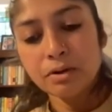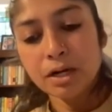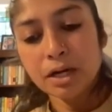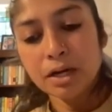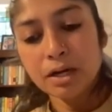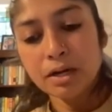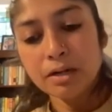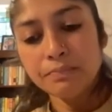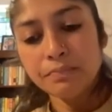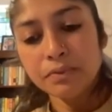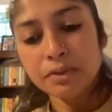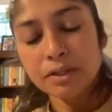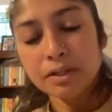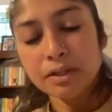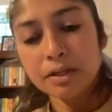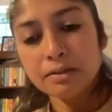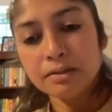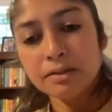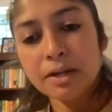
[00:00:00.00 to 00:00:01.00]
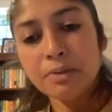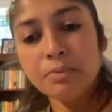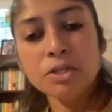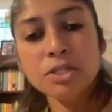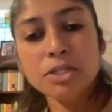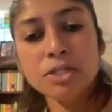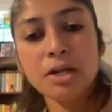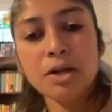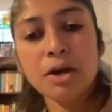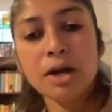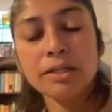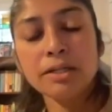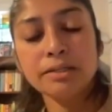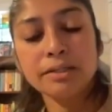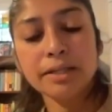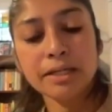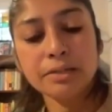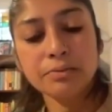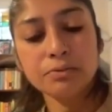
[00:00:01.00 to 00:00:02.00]
there was a
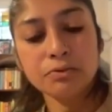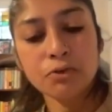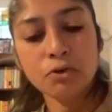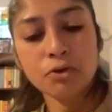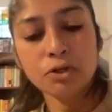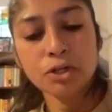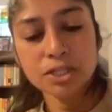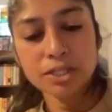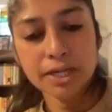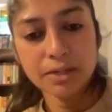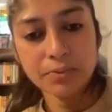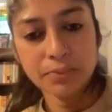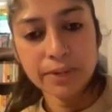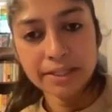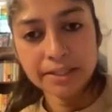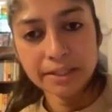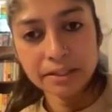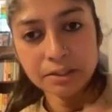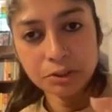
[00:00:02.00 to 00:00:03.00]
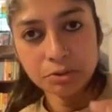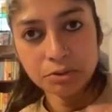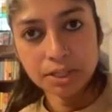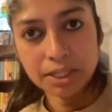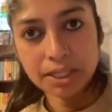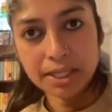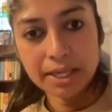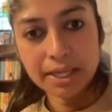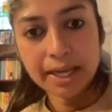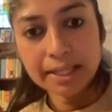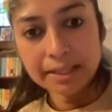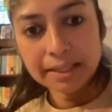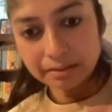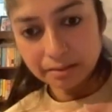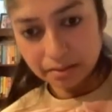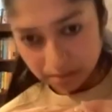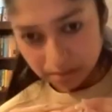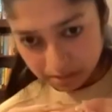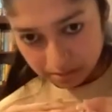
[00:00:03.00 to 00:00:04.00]
lot that focus that went into the
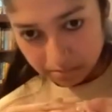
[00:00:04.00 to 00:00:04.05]
health